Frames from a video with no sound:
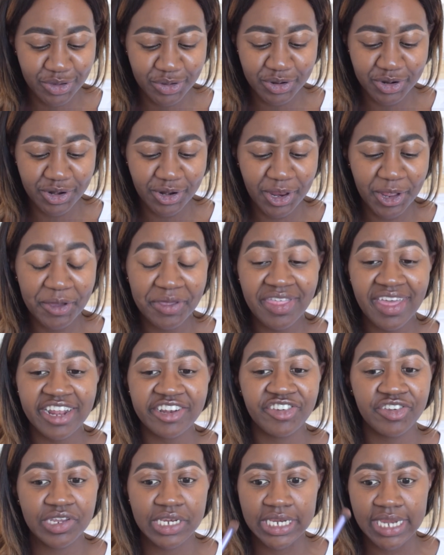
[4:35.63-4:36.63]
you'll know
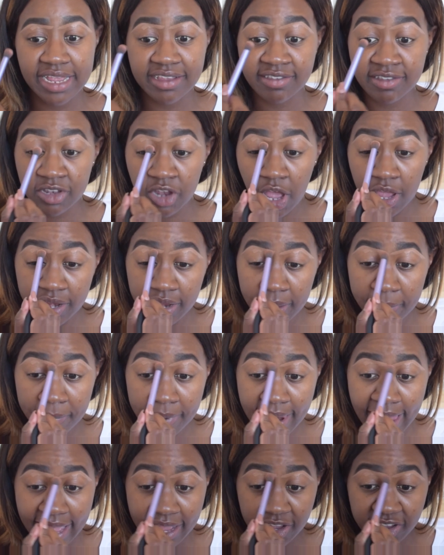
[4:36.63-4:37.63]
that she does not
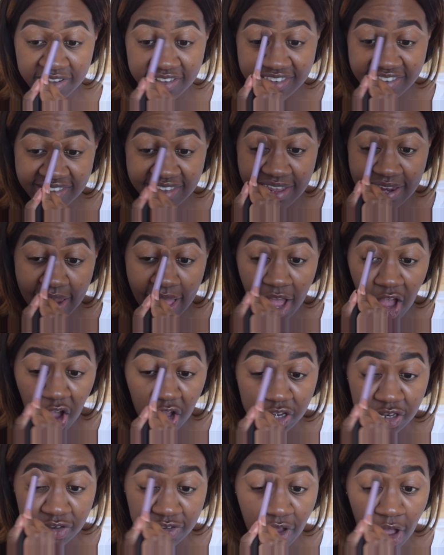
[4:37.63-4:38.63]
apply concealer
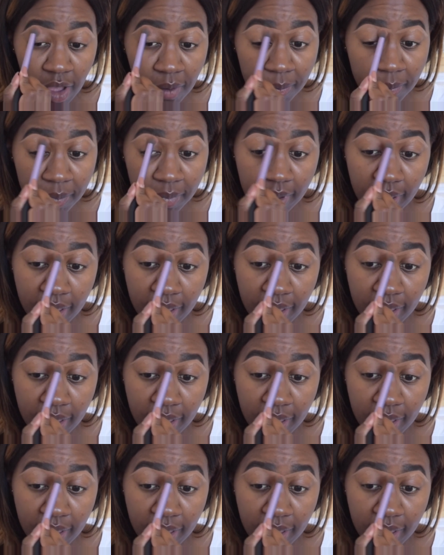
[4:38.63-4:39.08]
on top,